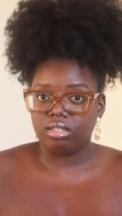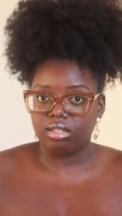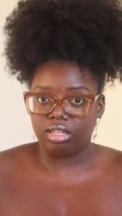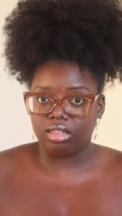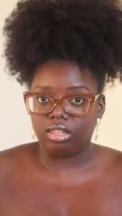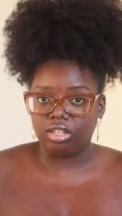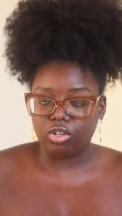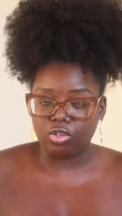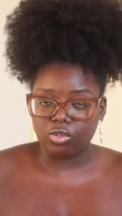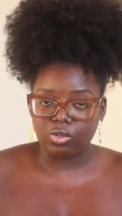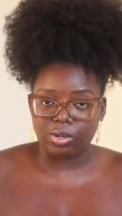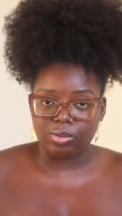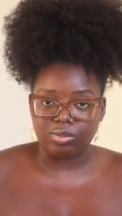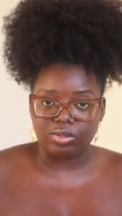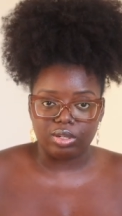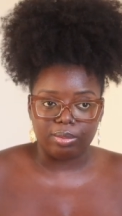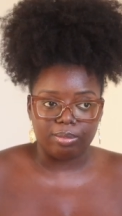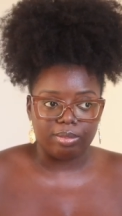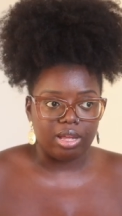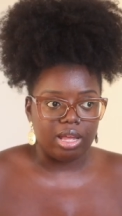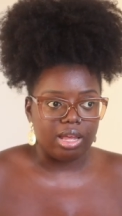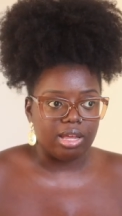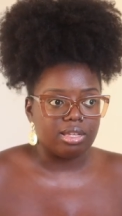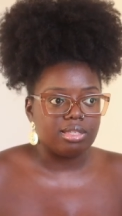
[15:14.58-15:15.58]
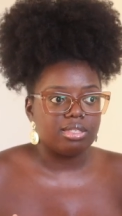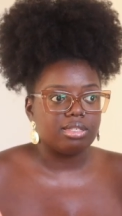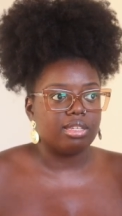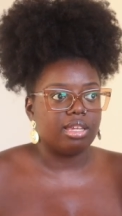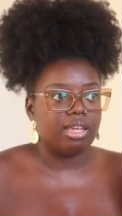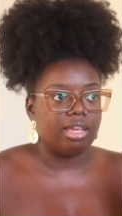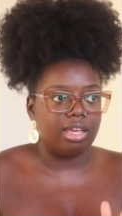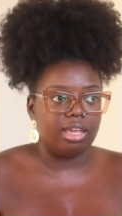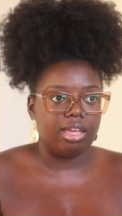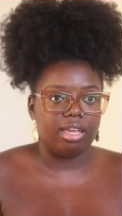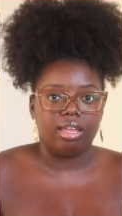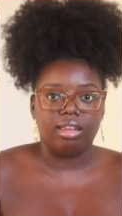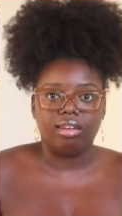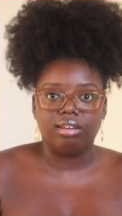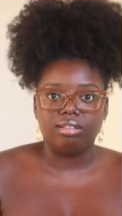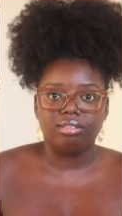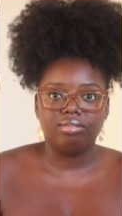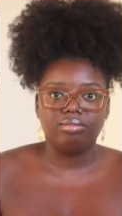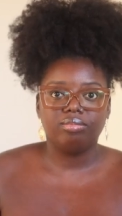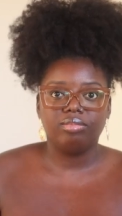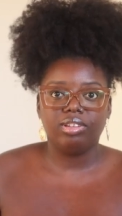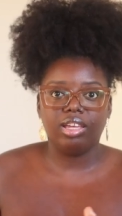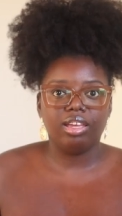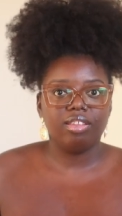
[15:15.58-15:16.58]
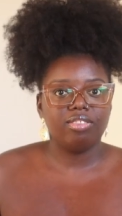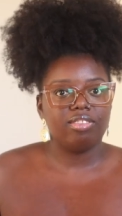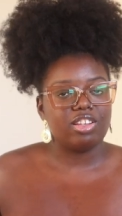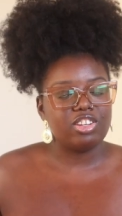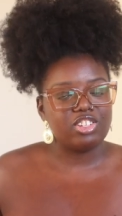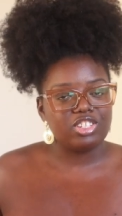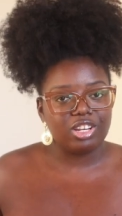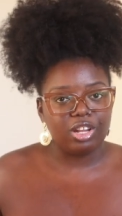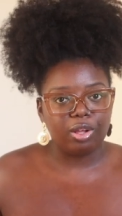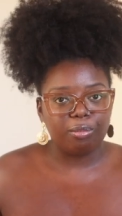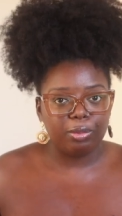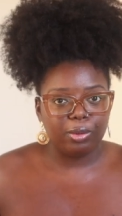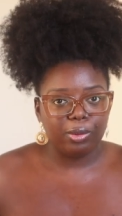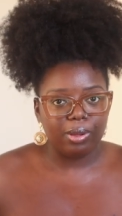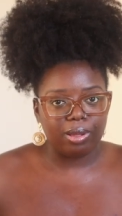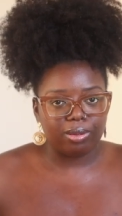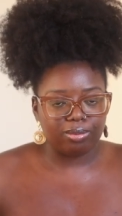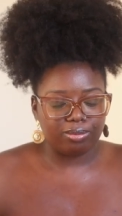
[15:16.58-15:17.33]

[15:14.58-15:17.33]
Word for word: in the description box, and yeah, that should help you out.